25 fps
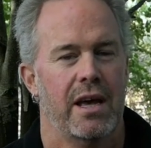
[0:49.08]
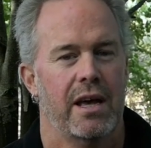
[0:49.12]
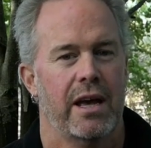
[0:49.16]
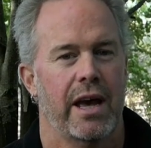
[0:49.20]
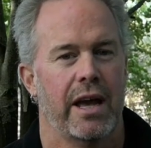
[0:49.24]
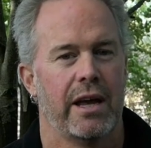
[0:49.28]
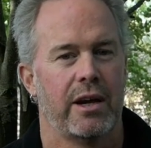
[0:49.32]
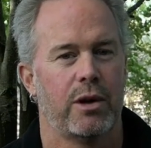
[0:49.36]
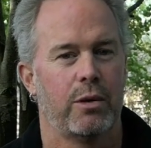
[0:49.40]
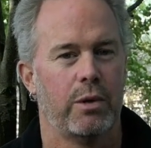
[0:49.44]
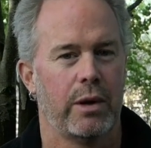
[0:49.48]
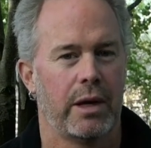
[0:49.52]

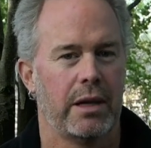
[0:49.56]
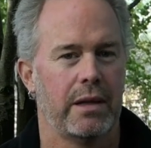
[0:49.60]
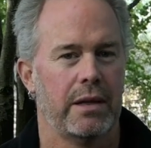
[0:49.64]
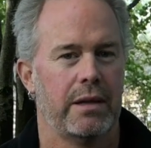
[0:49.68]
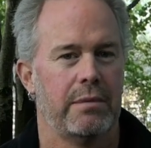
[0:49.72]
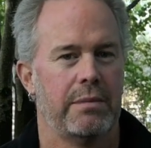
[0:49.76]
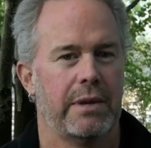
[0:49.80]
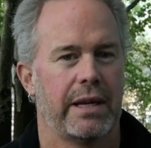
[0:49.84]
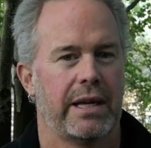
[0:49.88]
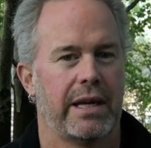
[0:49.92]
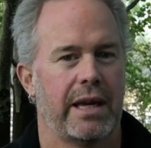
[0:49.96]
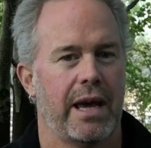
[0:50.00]
and quickly
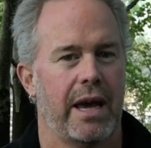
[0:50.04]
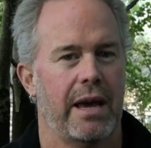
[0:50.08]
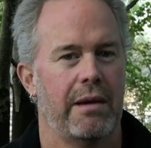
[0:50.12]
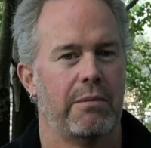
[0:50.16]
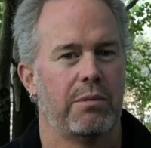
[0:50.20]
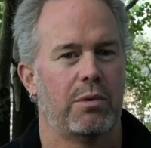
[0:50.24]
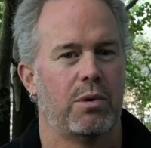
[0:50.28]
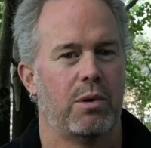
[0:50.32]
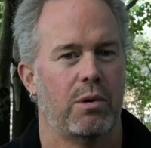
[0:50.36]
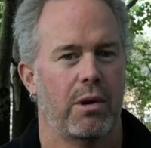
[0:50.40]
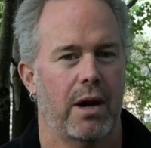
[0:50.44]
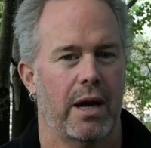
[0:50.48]

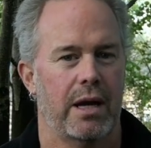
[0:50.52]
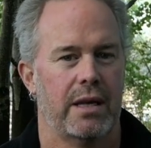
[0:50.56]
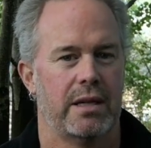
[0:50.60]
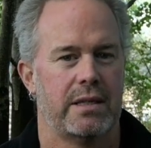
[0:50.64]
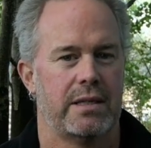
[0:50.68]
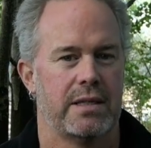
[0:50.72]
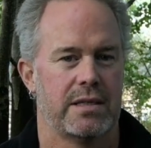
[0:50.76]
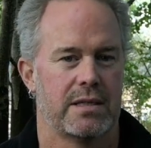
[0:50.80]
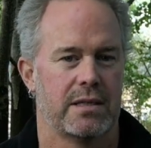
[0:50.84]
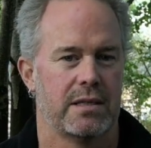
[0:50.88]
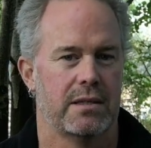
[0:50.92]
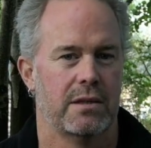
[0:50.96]
became quite
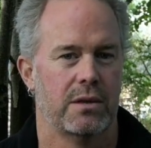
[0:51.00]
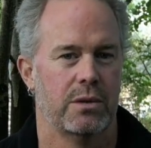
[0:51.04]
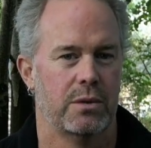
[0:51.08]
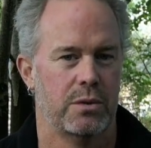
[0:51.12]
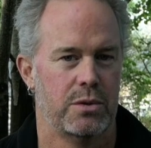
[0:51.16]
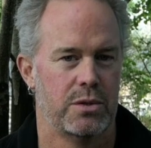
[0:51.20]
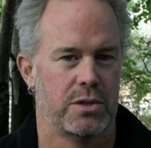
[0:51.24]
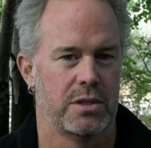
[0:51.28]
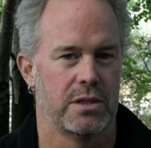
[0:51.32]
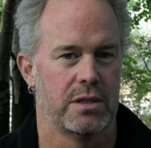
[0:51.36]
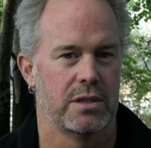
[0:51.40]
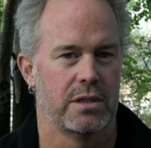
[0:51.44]

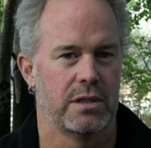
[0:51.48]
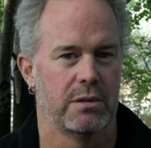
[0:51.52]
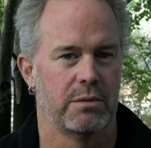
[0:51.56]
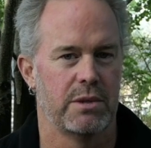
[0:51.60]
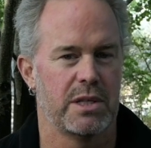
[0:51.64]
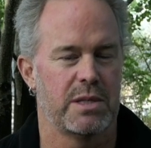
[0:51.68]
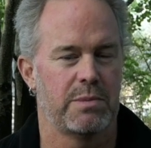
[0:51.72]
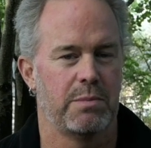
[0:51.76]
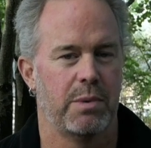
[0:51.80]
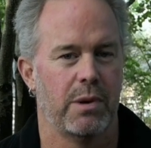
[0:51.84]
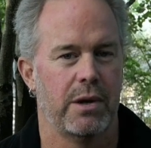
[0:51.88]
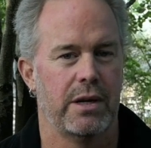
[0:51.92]
disillusioned, at
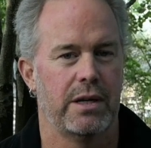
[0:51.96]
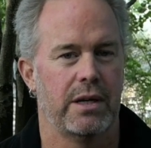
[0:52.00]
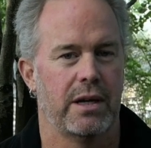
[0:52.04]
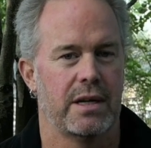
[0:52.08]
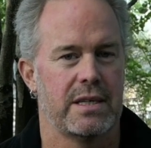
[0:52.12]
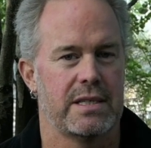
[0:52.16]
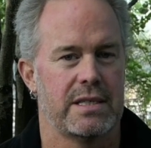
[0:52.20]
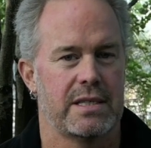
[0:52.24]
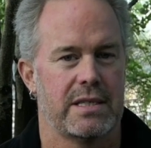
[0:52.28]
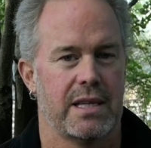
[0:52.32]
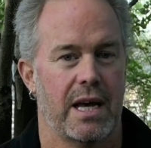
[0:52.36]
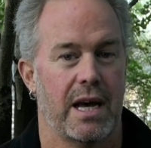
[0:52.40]
which point
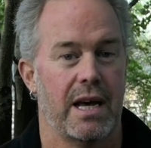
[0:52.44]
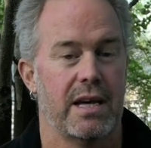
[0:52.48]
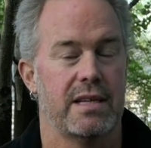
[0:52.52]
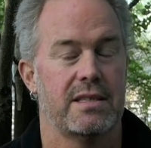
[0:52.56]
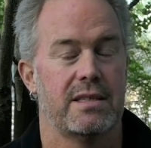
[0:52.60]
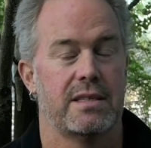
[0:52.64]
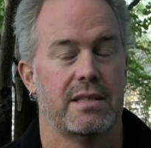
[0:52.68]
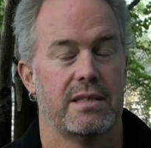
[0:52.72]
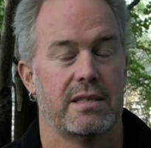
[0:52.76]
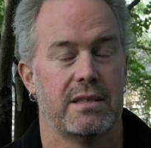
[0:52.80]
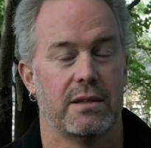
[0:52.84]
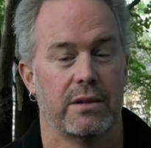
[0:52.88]
I
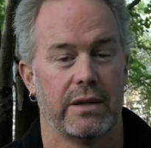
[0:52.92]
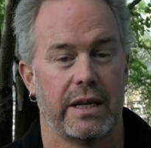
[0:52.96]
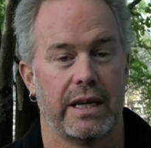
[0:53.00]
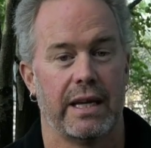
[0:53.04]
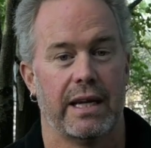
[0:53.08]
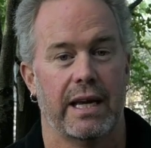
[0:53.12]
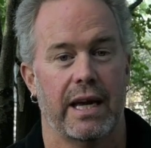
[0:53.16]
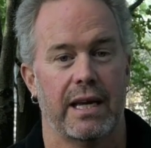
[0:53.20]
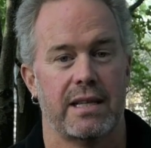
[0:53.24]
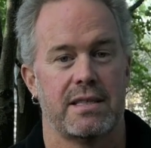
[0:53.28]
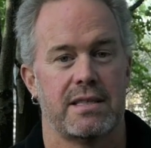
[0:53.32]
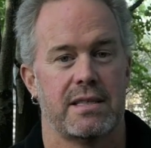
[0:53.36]
started
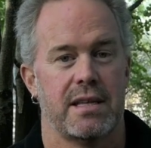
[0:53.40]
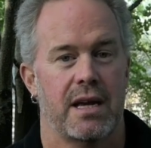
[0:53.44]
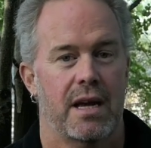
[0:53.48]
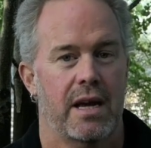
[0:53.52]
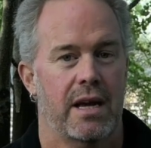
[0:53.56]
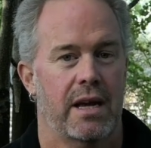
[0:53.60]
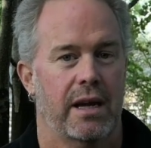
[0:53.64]
looking at